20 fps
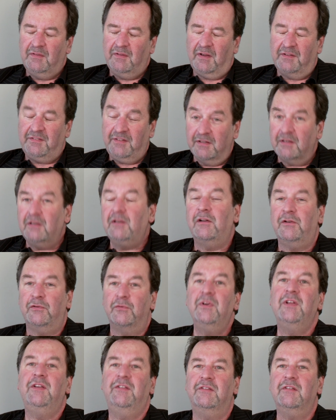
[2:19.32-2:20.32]
I did a lot of
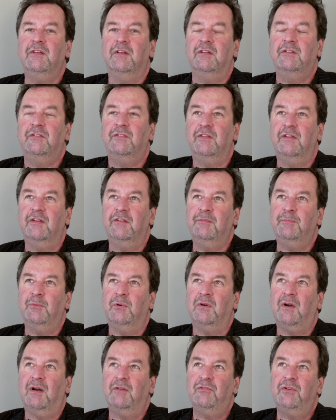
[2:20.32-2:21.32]
research for this
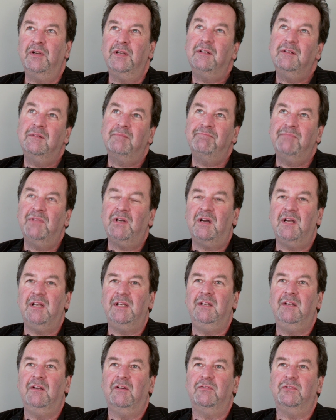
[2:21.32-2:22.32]
book. I've written
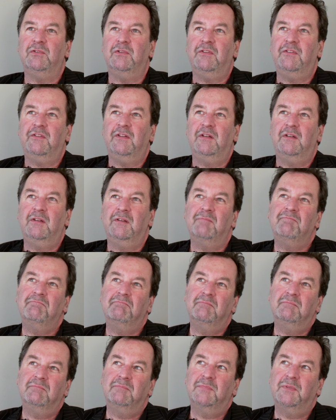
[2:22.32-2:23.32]
9 novels, and
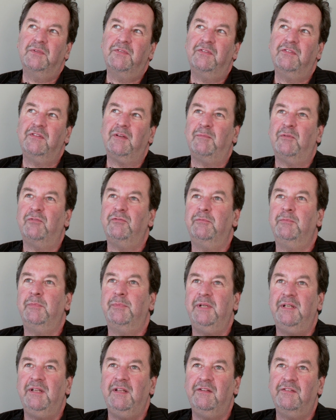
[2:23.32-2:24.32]
some of them have
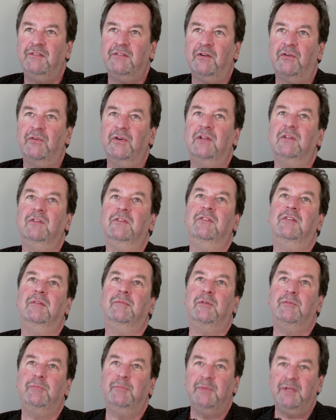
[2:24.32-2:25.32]
been historical, some
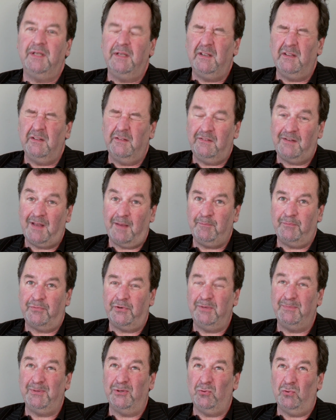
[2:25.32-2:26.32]
of them have been
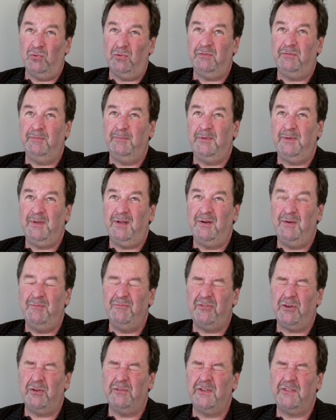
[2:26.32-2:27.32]
contemporary, but all of them
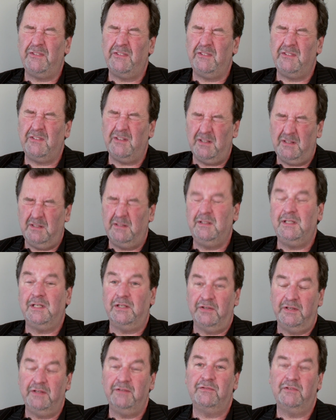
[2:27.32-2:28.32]
involve a certain
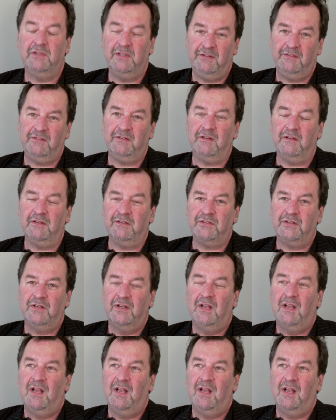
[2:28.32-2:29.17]
degree of research.